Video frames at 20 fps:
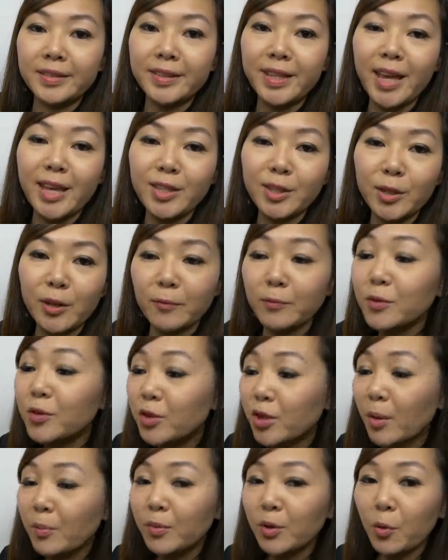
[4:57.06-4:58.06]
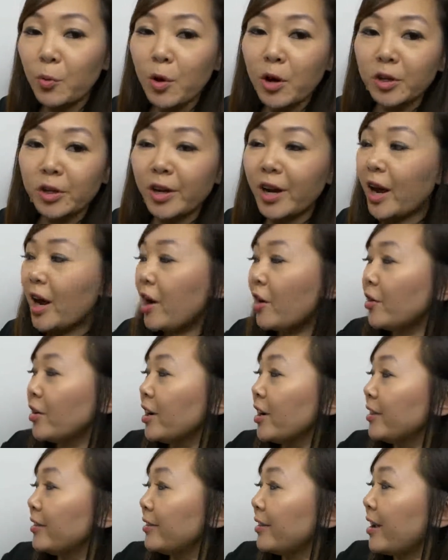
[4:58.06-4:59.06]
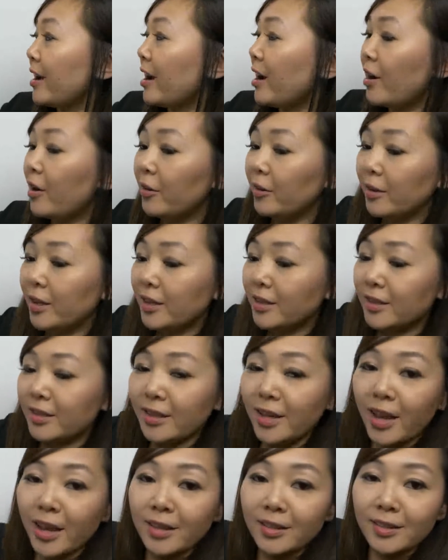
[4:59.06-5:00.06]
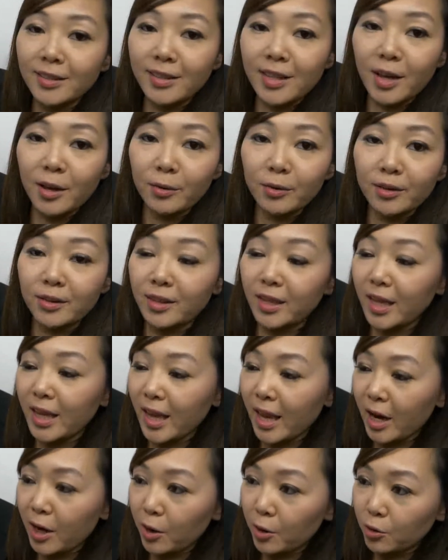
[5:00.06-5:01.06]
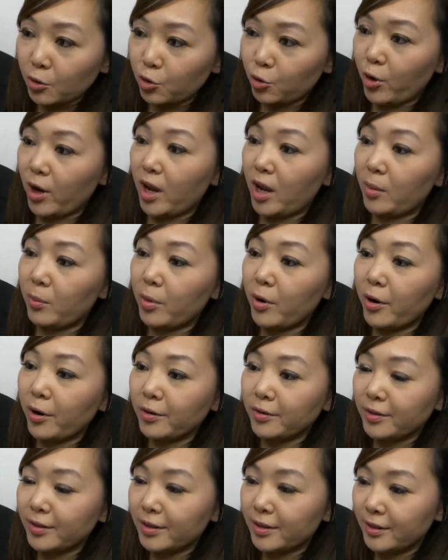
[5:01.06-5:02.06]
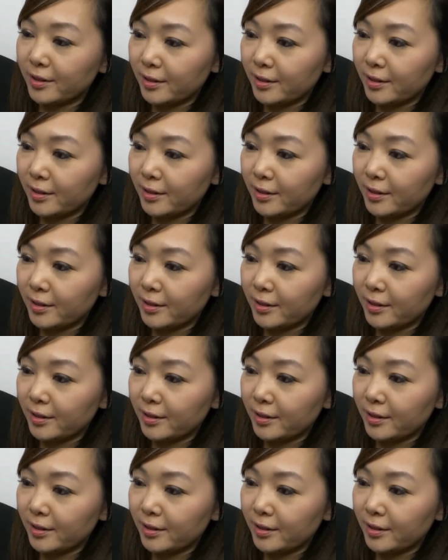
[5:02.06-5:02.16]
Okay, so dump the water out and now let's test out the air drying part.